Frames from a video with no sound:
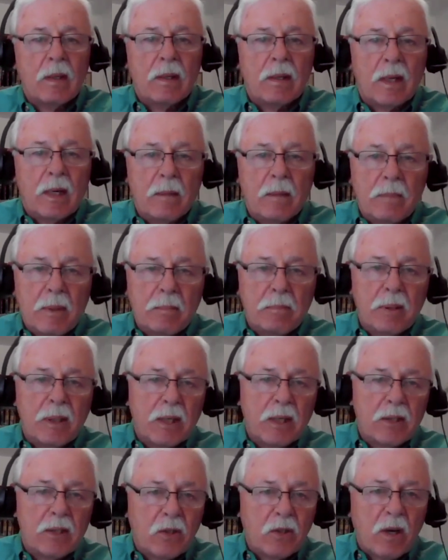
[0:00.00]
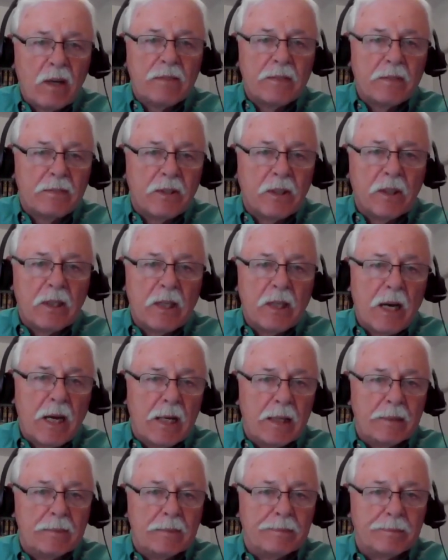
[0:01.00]
that had been plucked off of the
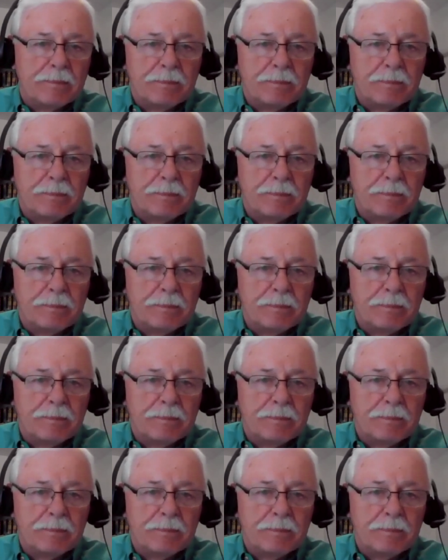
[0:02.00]
lion.